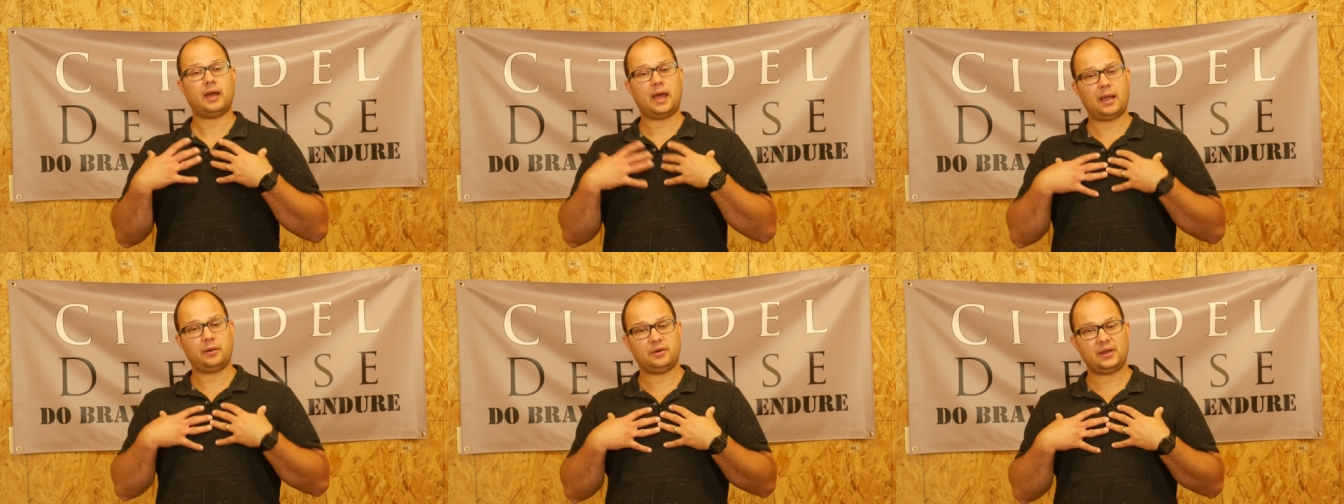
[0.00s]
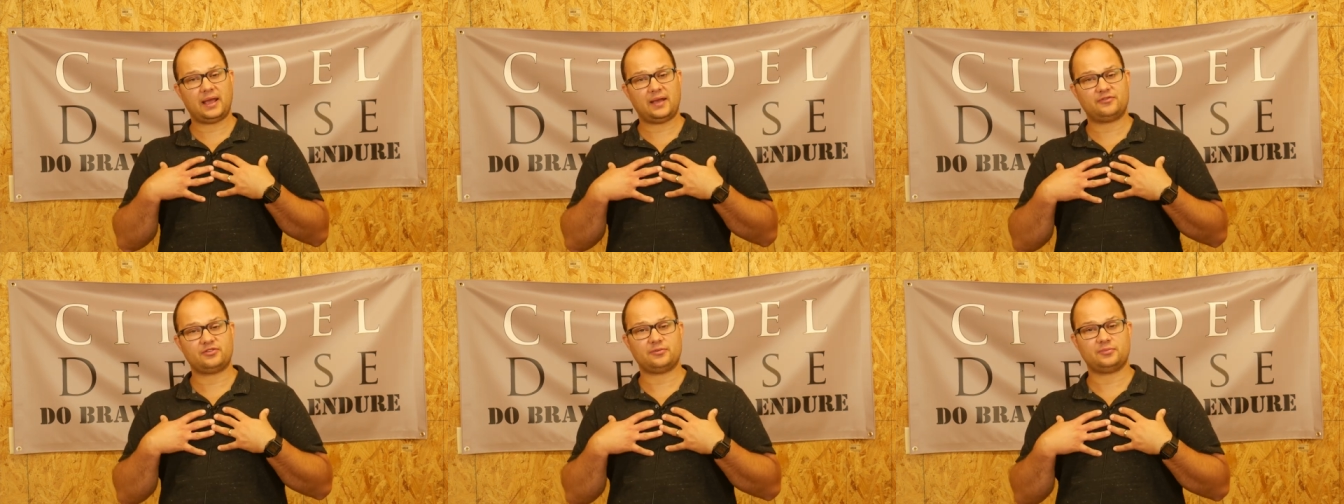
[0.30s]
I
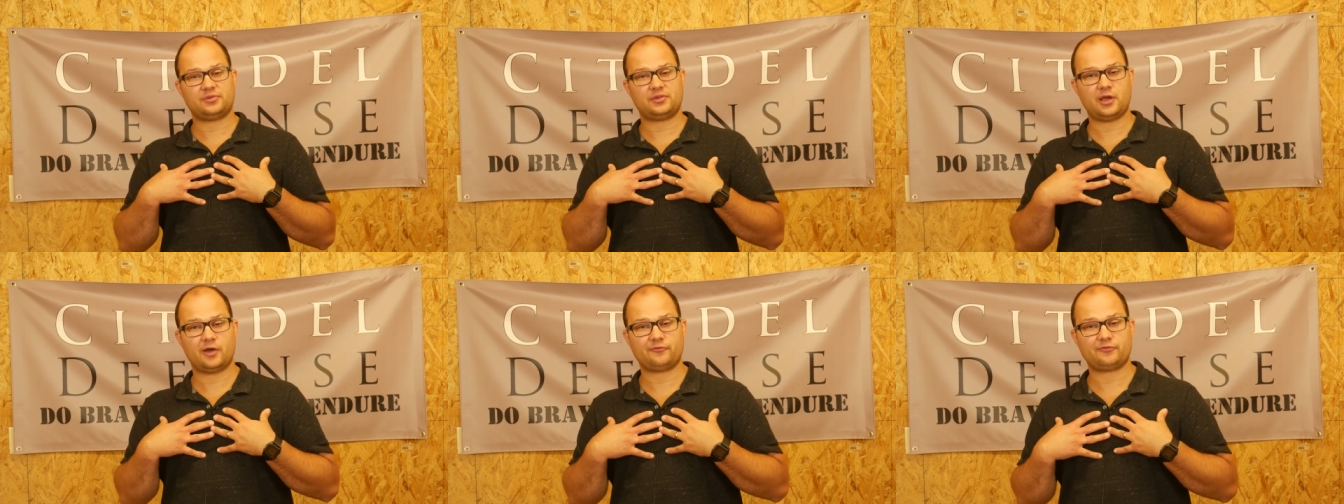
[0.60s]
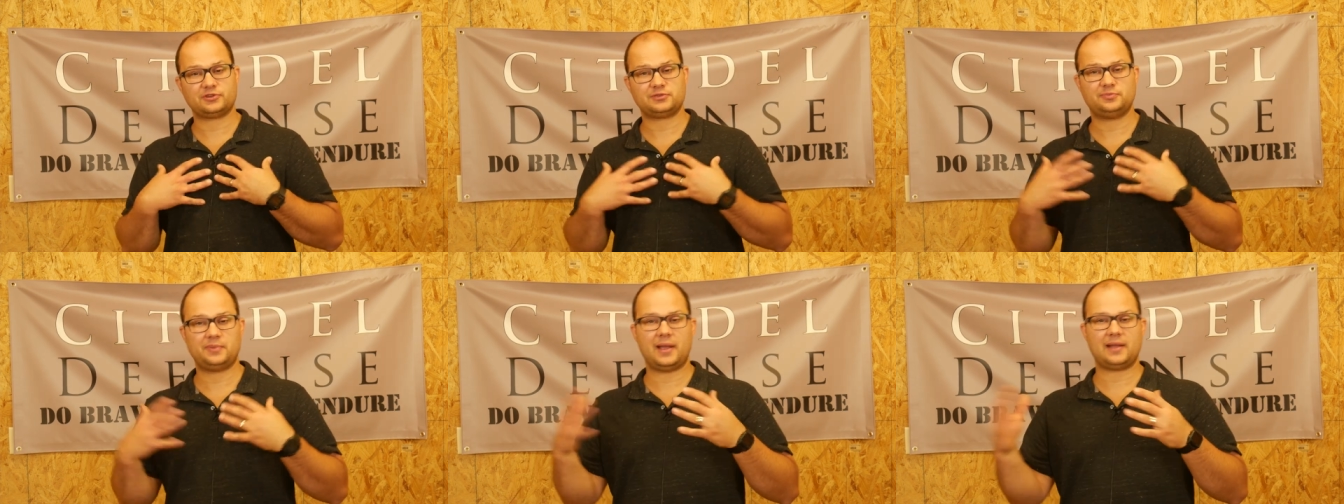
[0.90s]
would have some
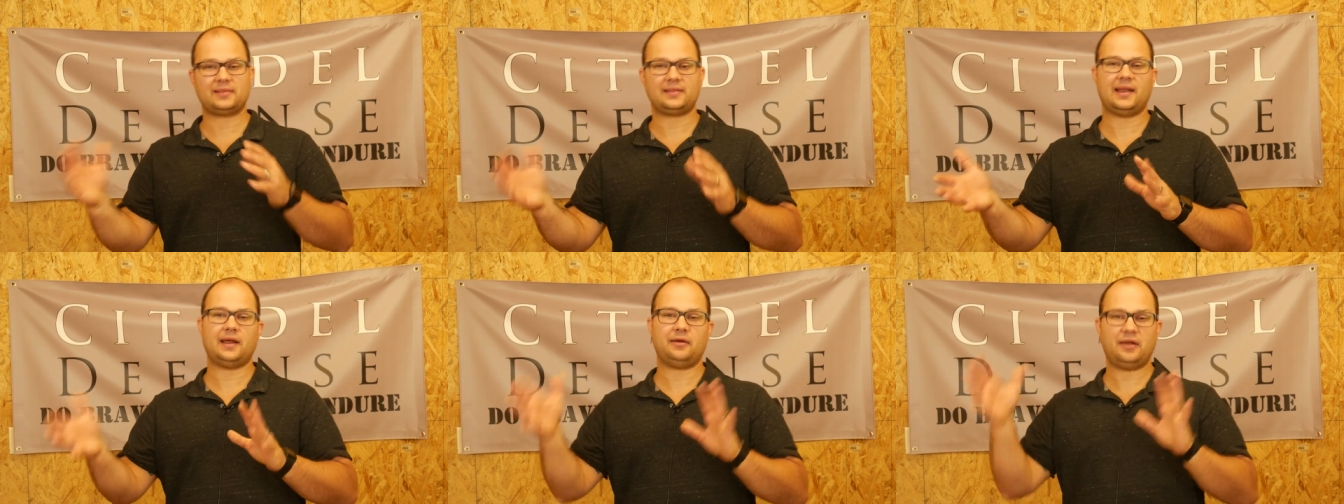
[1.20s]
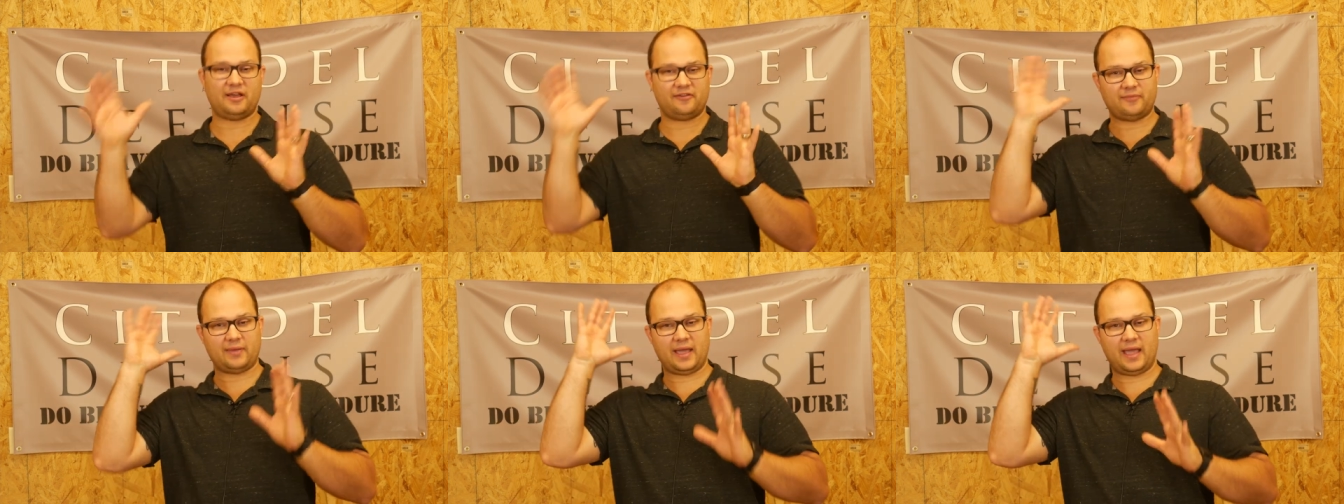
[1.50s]
self-respect and I
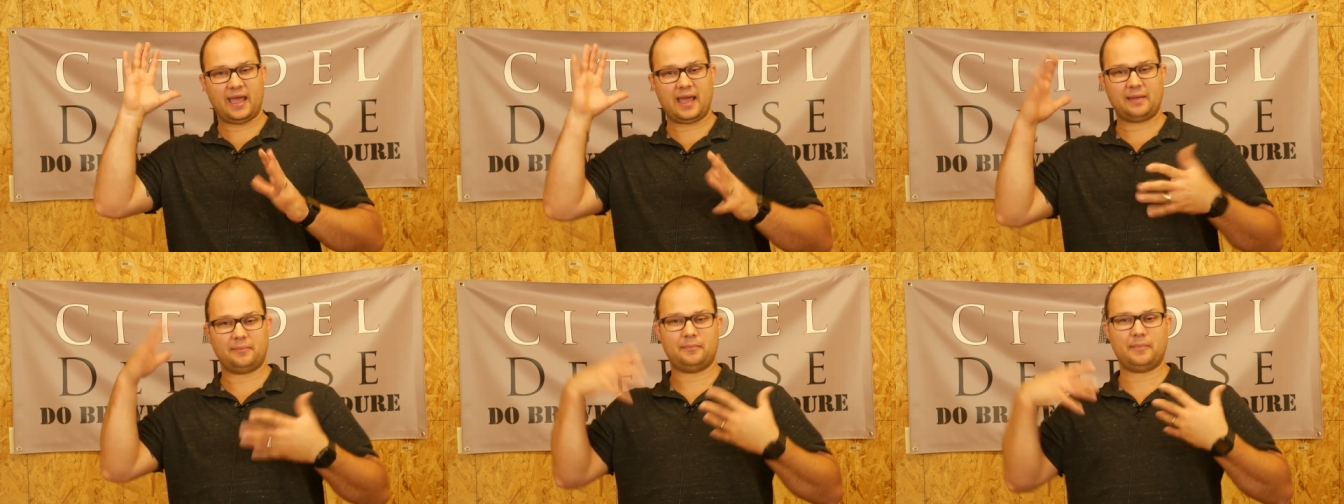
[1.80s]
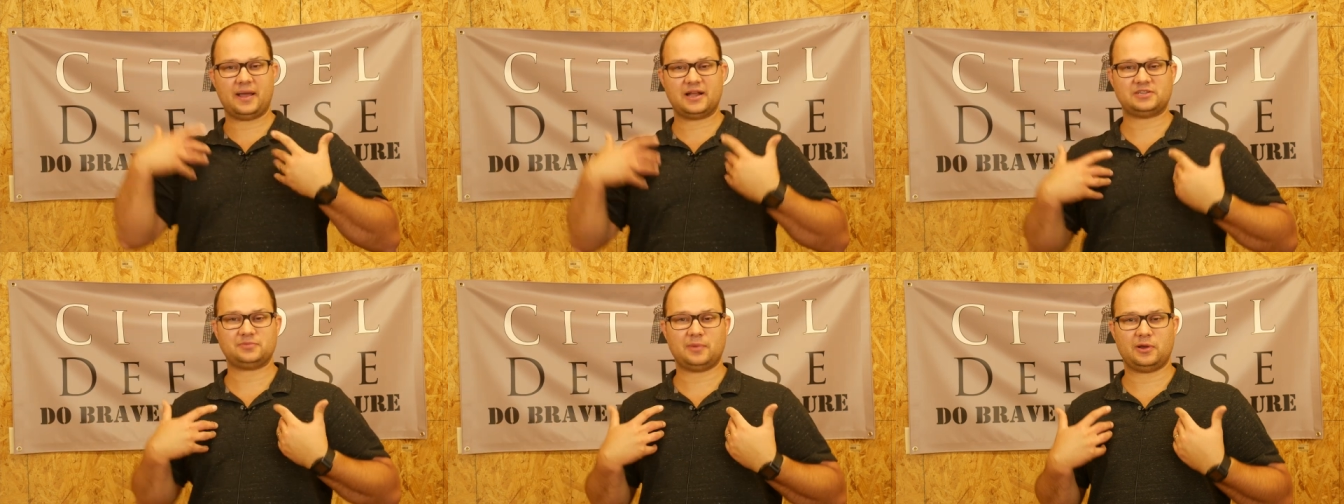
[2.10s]
would have my hat
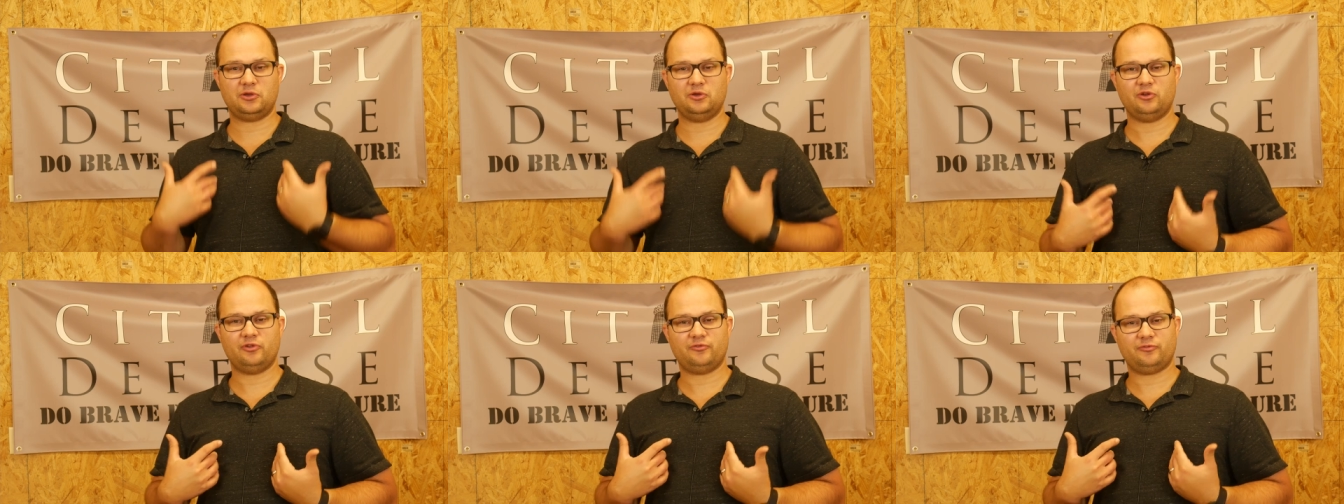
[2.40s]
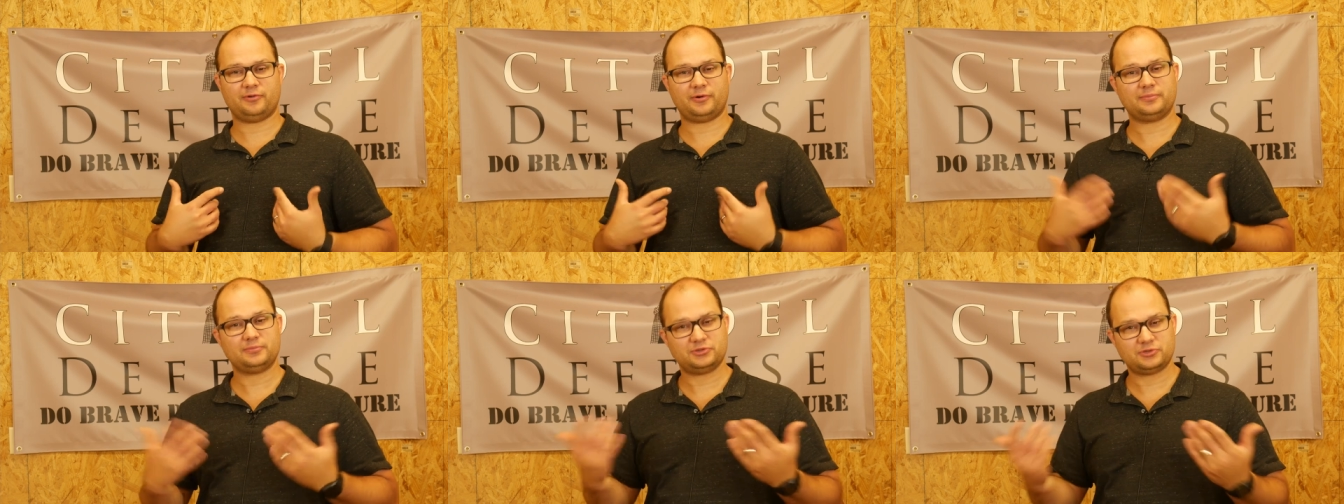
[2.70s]
match my
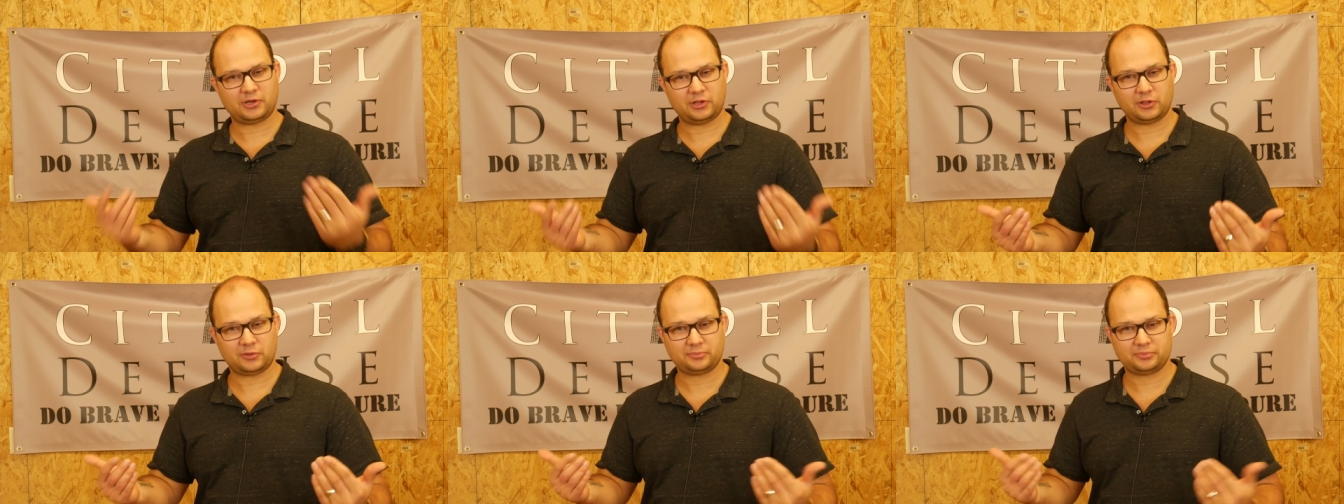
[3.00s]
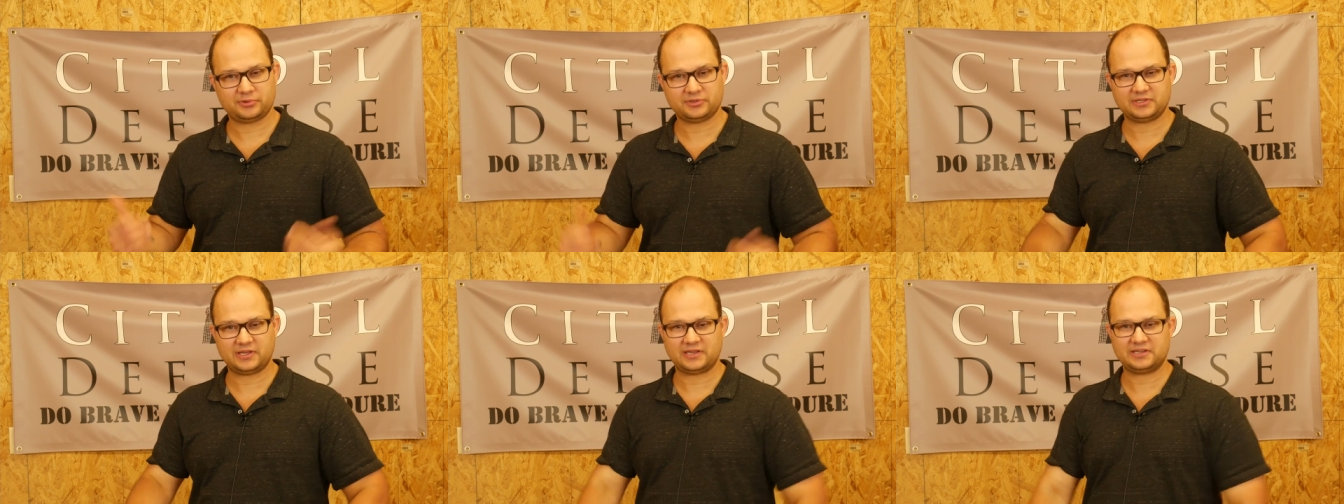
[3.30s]
uniform so I
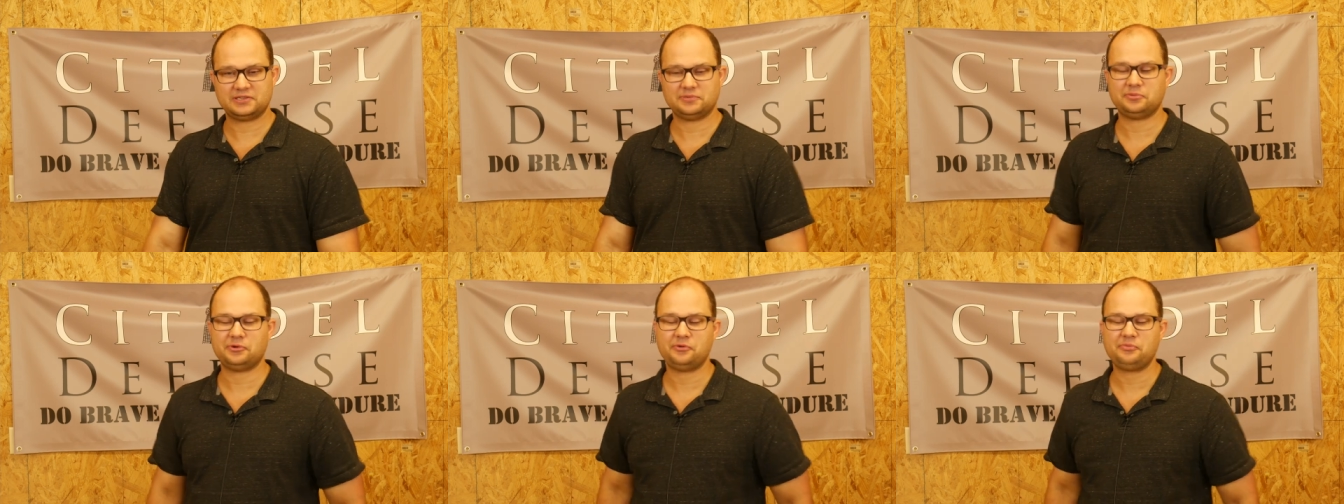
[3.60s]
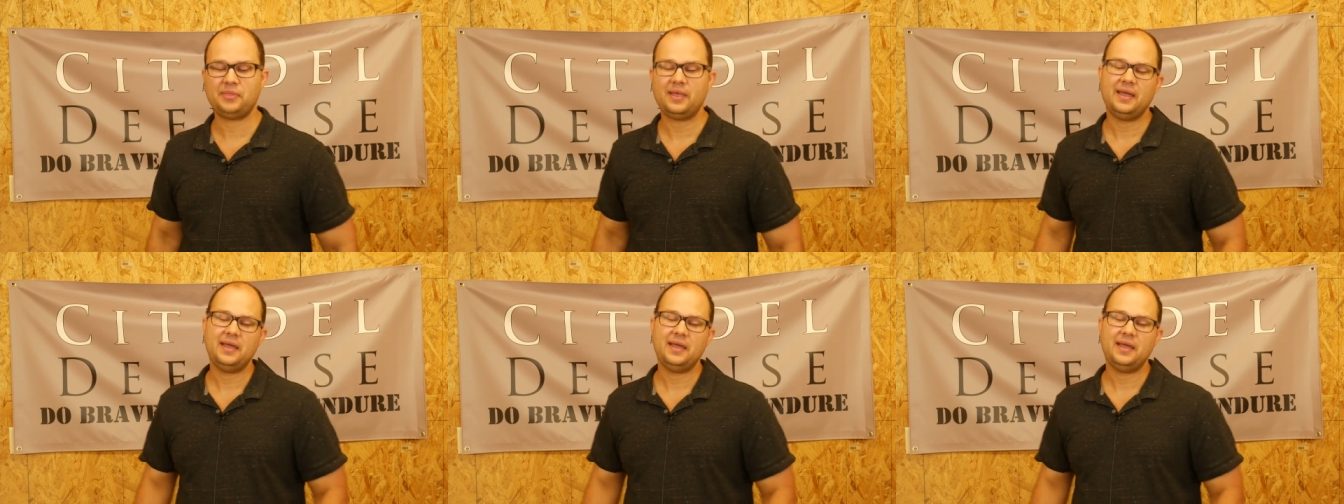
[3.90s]
look presentable,